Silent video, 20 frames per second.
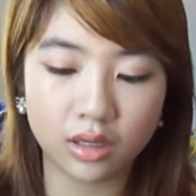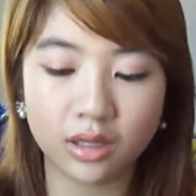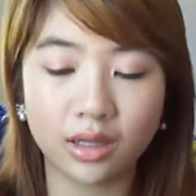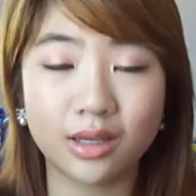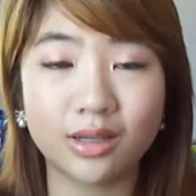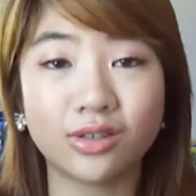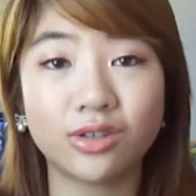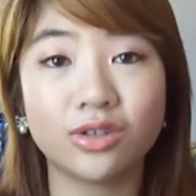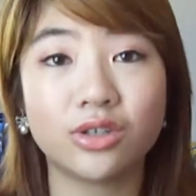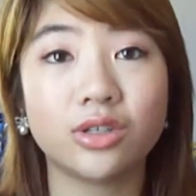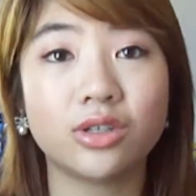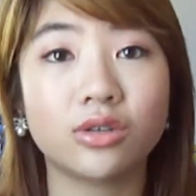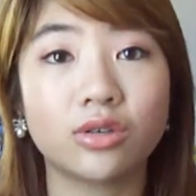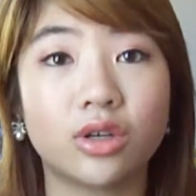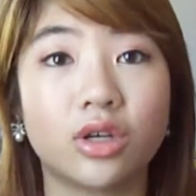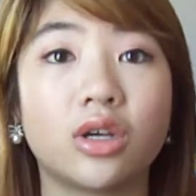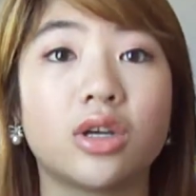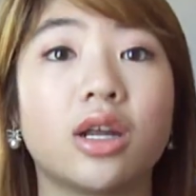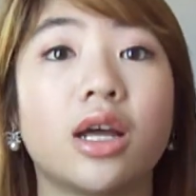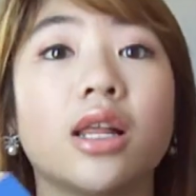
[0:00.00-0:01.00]
these are still
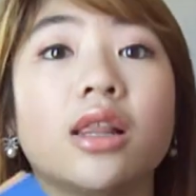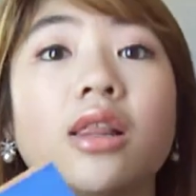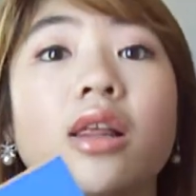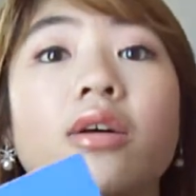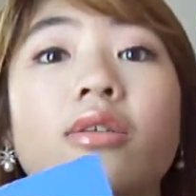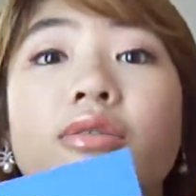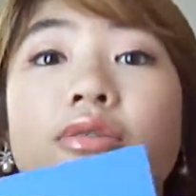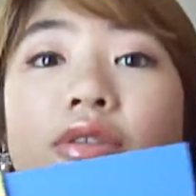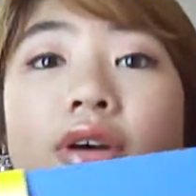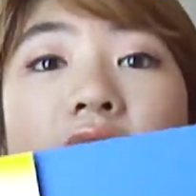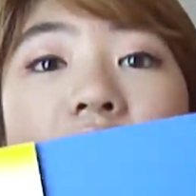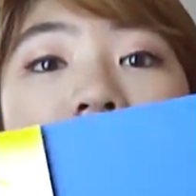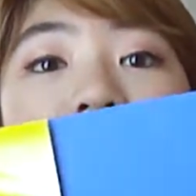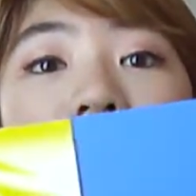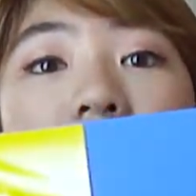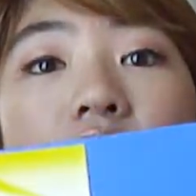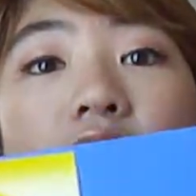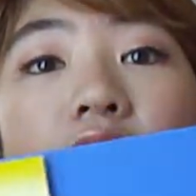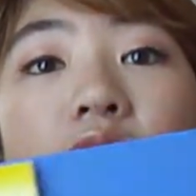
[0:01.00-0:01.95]
good. I love five-star